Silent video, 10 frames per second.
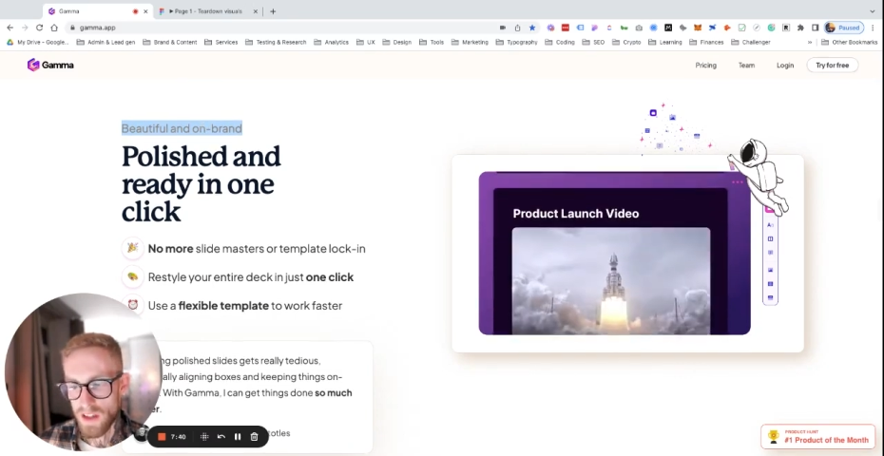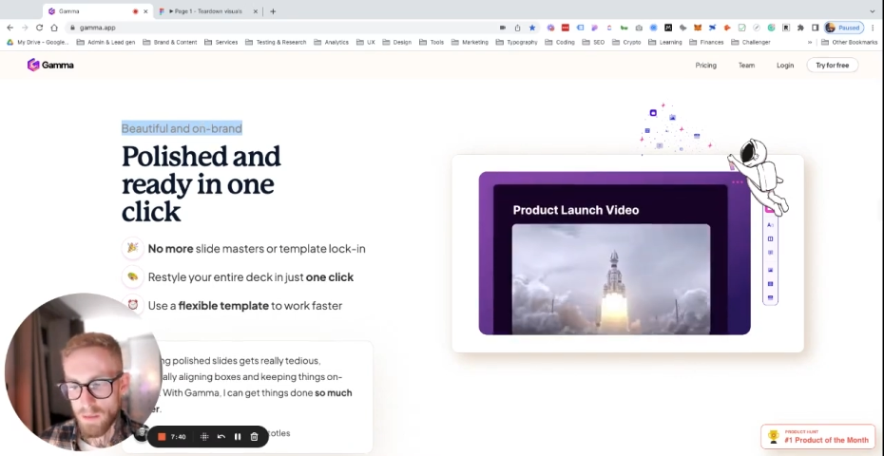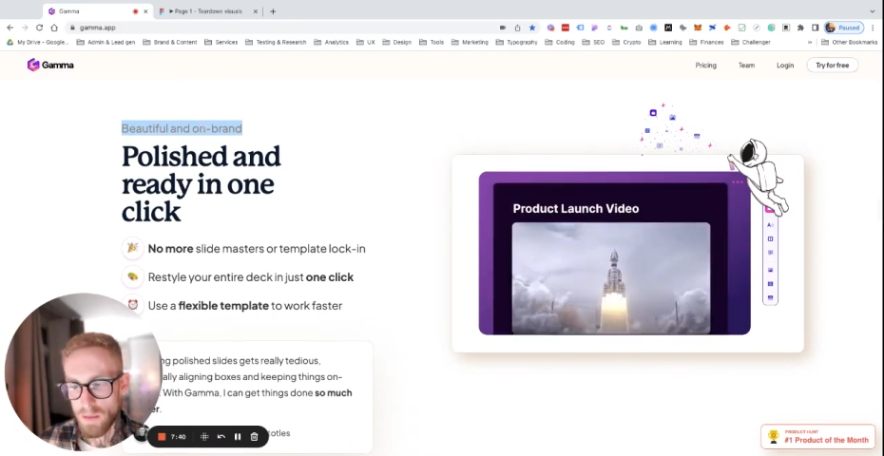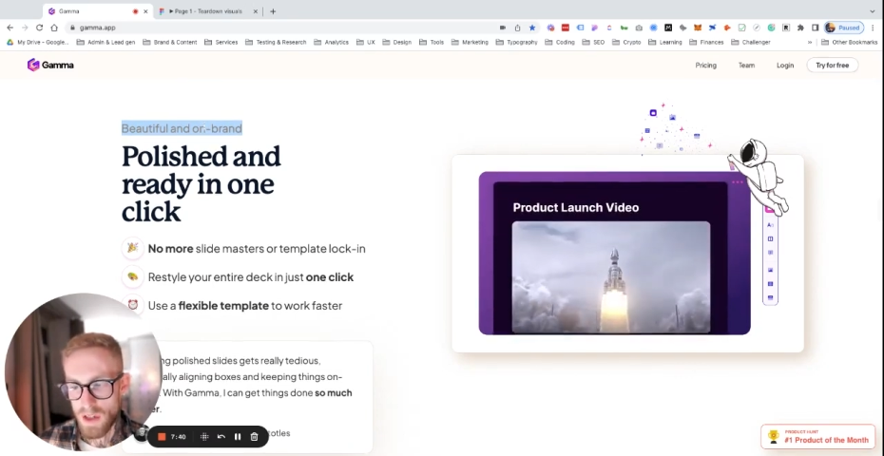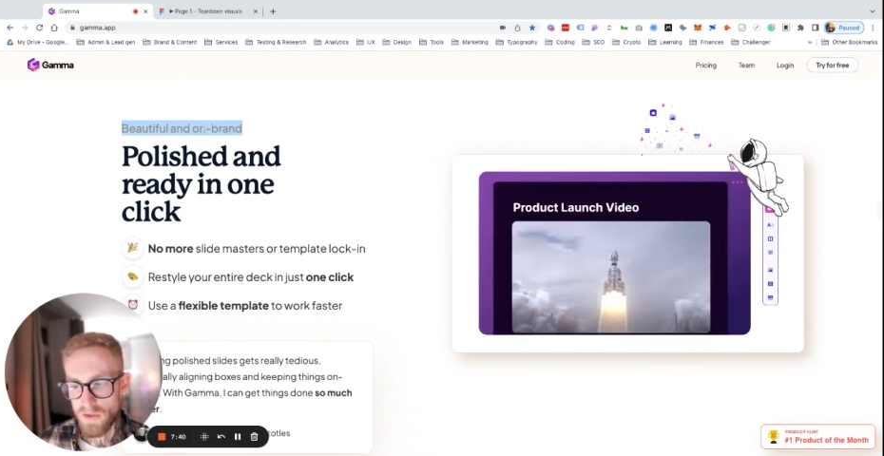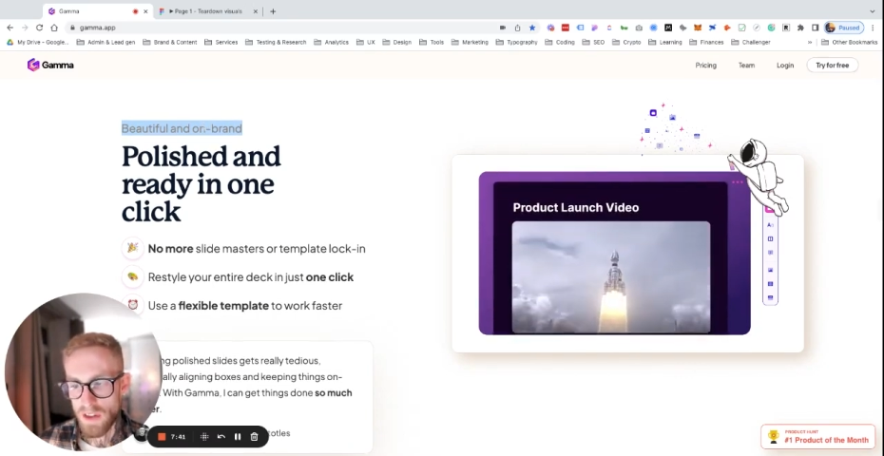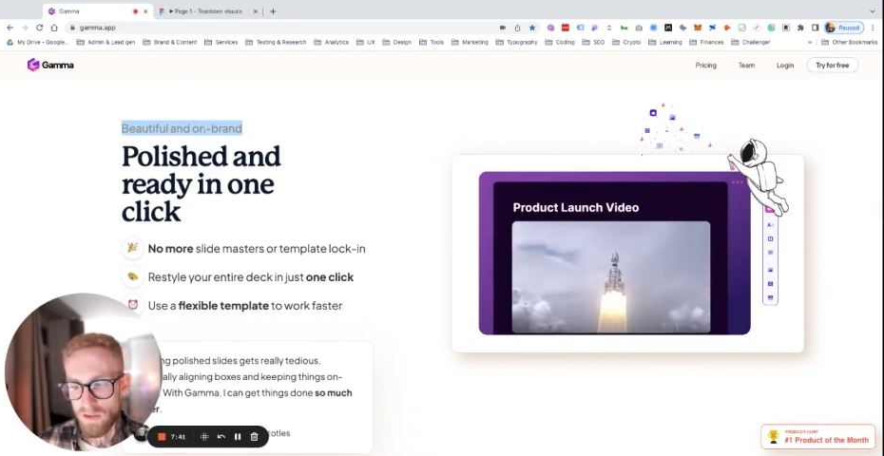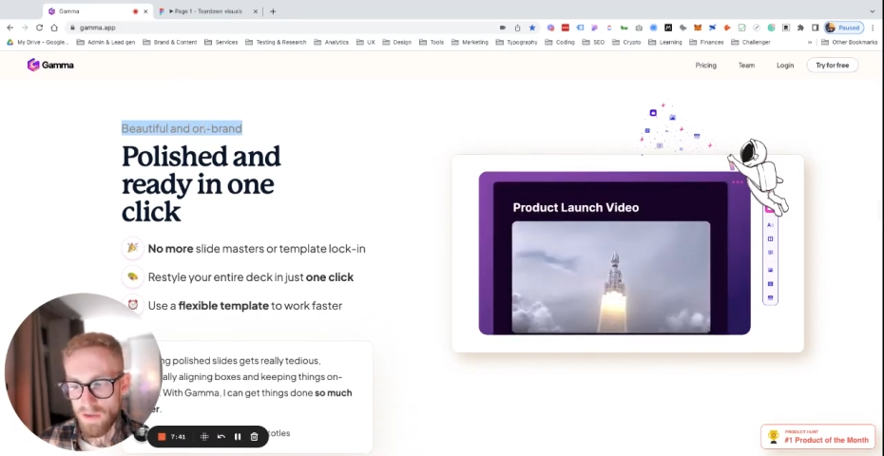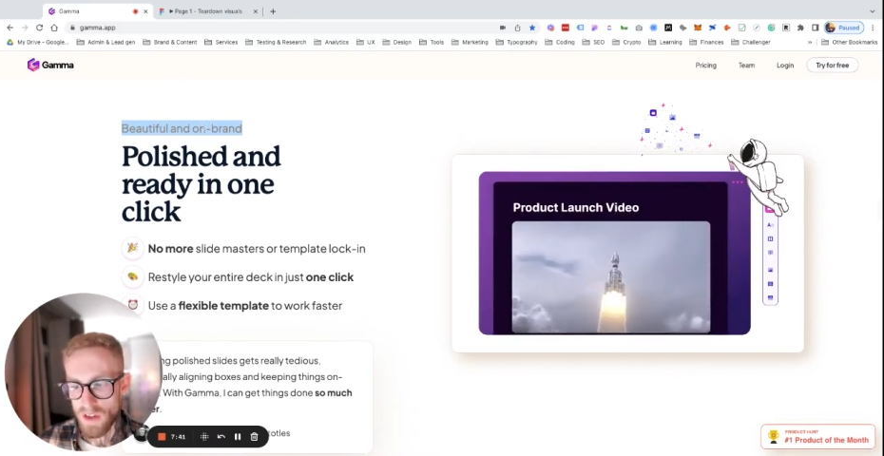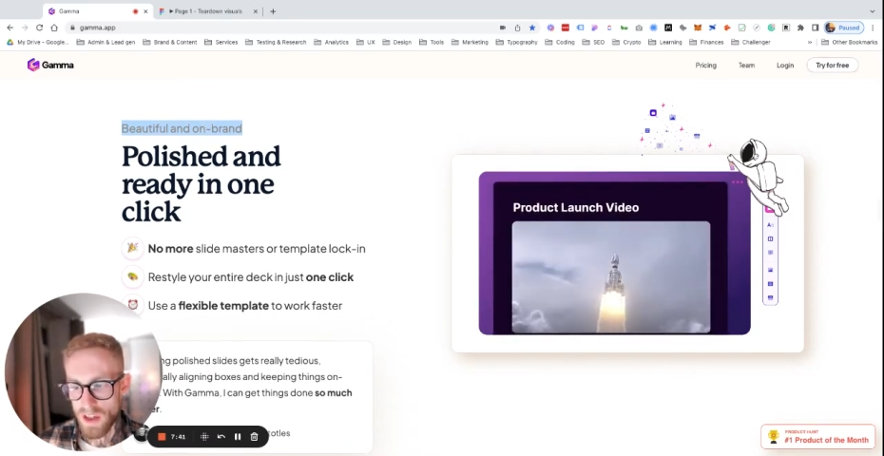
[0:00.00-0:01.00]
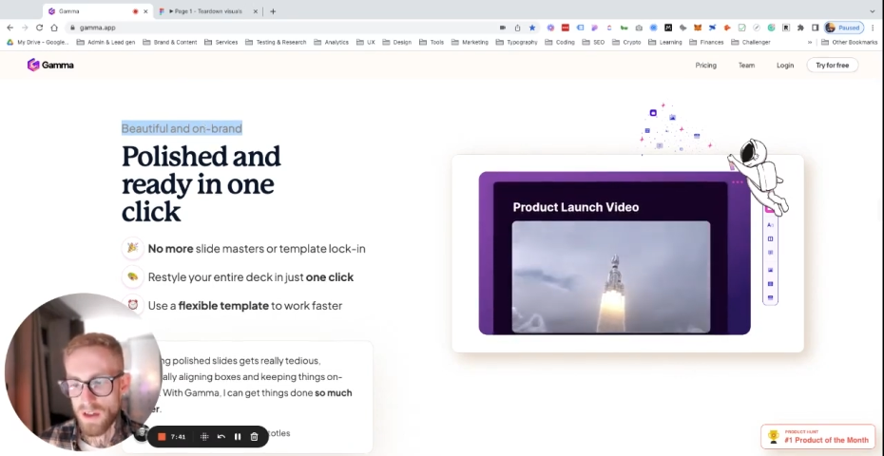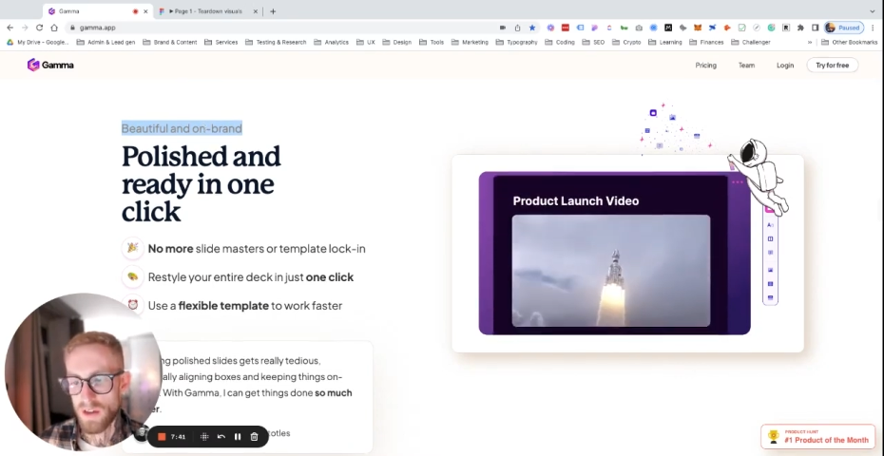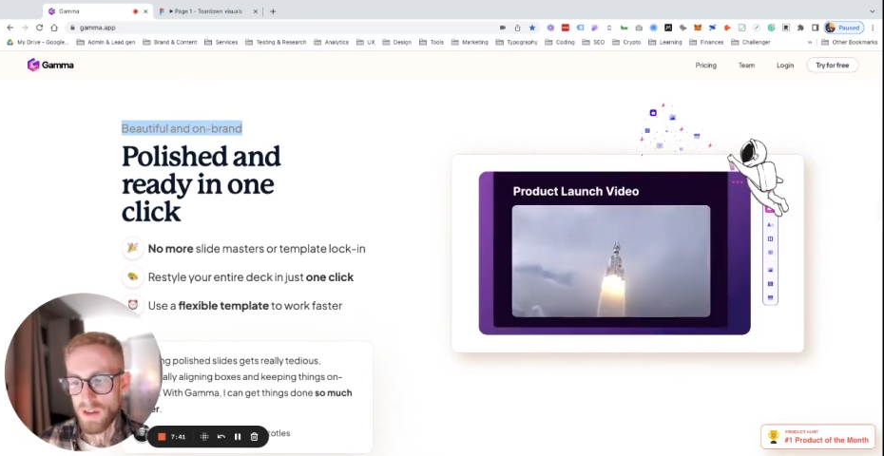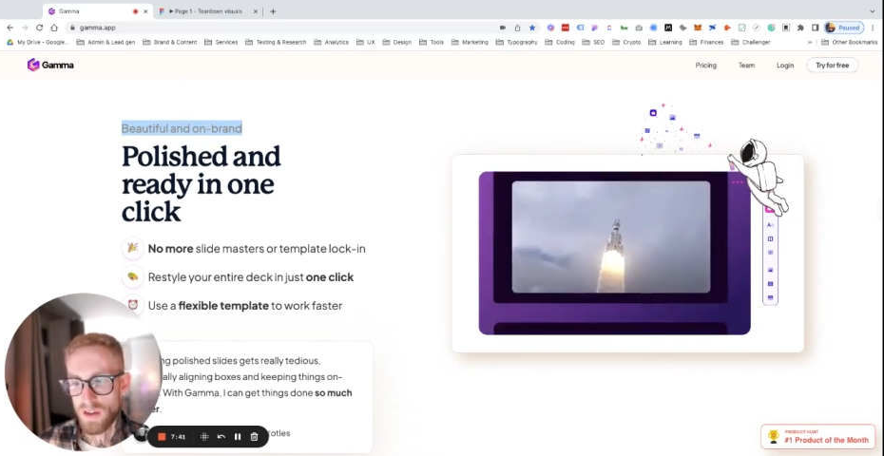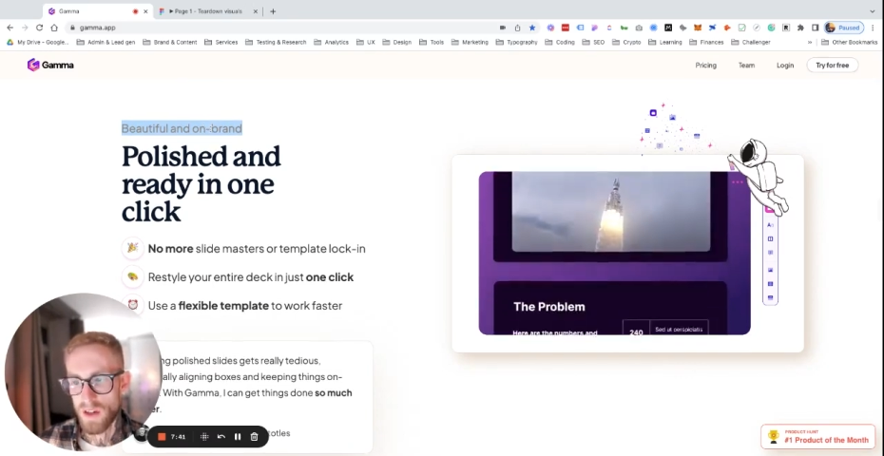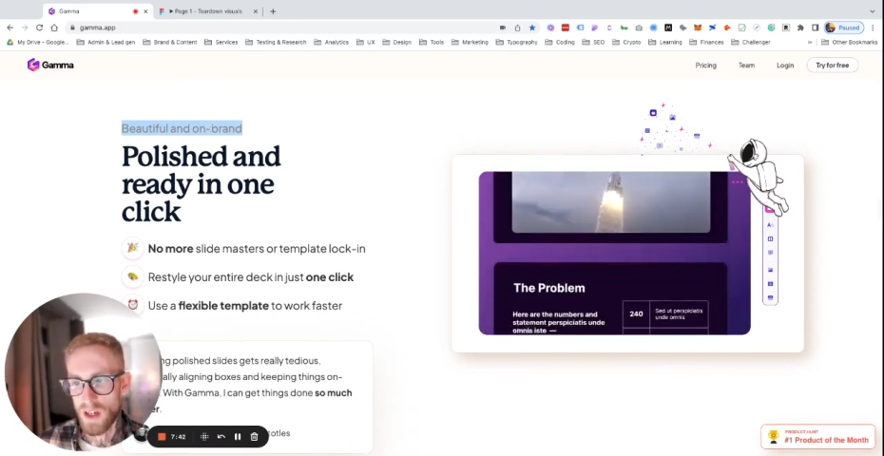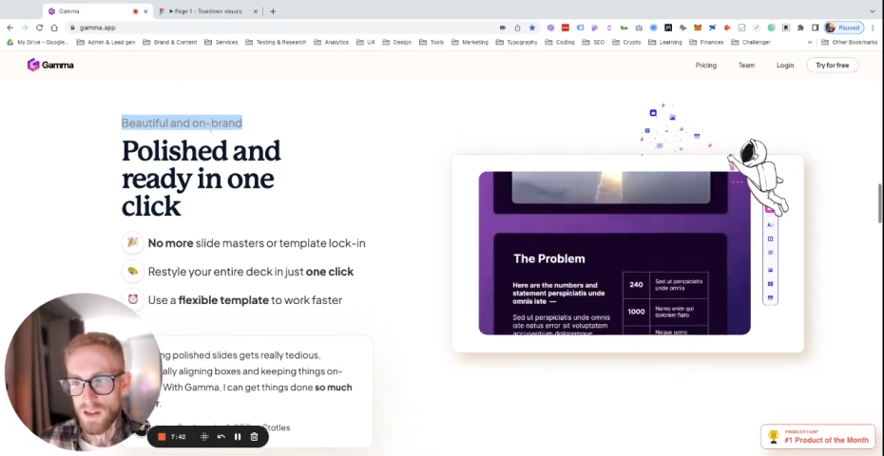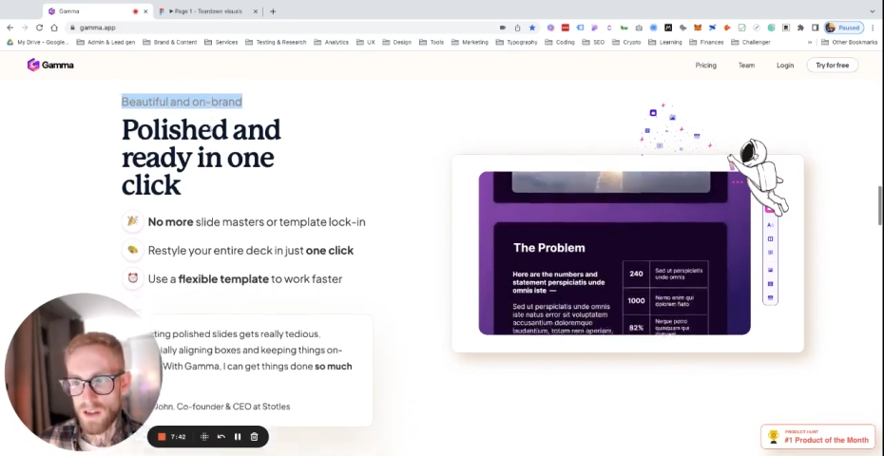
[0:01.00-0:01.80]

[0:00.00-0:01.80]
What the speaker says: specific feature, right?